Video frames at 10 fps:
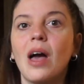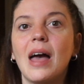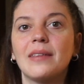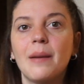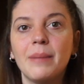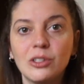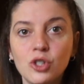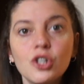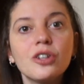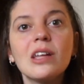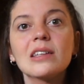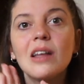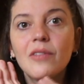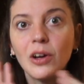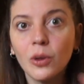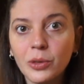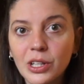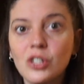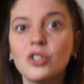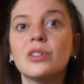And I made sure that in every
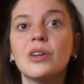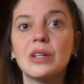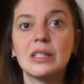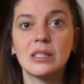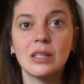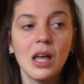accommodation there is